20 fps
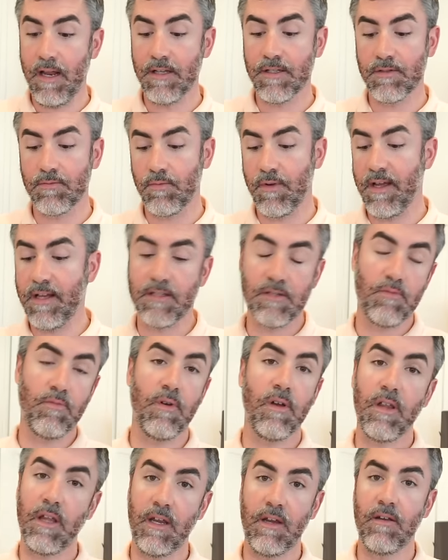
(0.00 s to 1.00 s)
It's
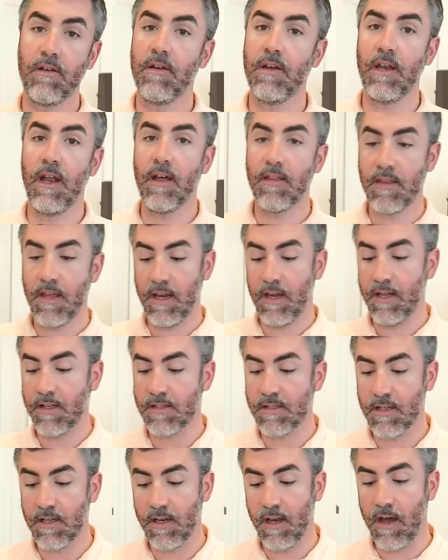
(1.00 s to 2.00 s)
really good. I think
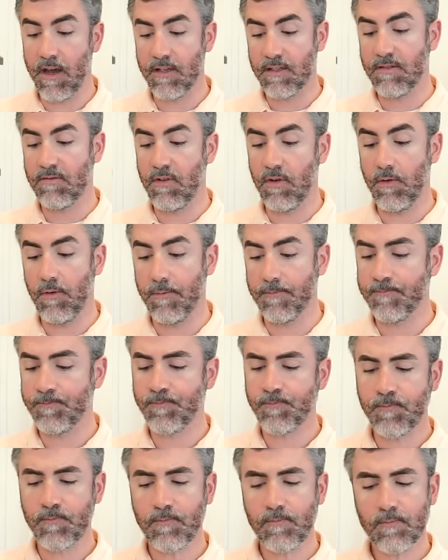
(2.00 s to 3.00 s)
it's a nice little...
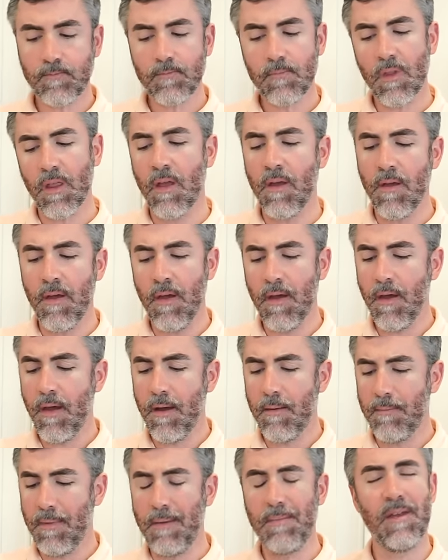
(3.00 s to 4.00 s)

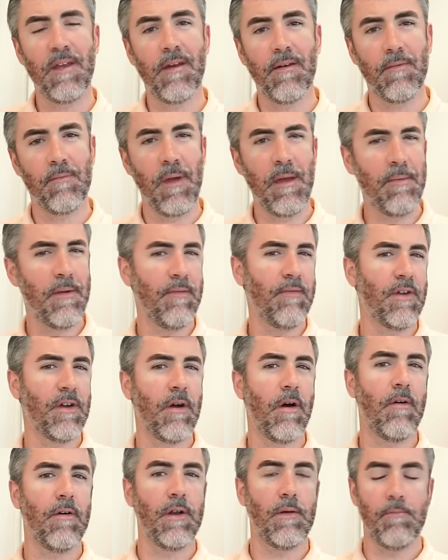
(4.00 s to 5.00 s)
Maybe even
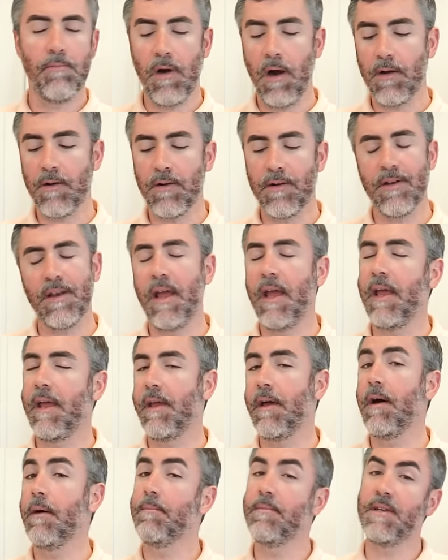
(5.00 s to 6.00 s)
call it a modern
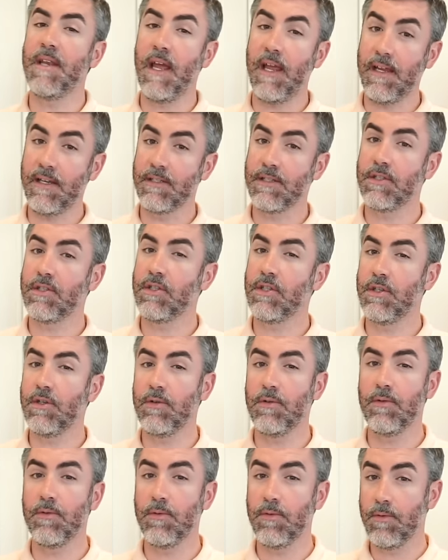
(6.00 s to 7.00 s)
day update to
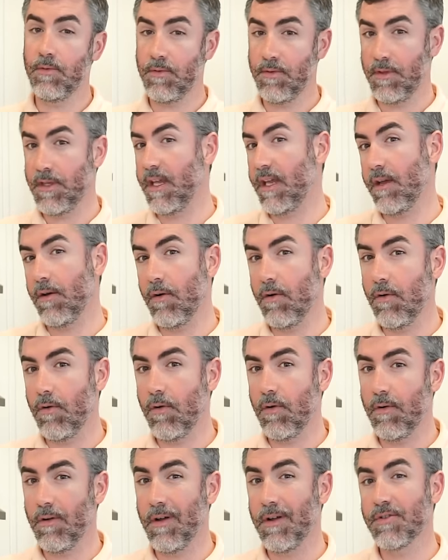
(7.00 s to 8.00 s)
the
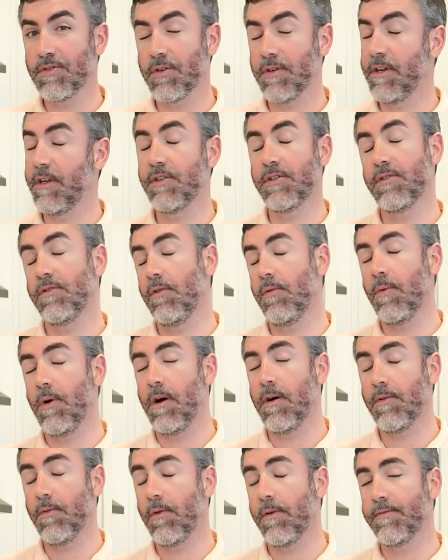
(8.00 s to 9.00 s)
old traditional
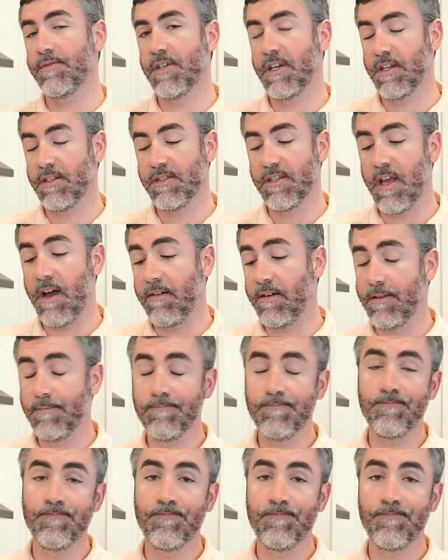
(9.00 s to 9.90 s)
Waldorf chicken salad.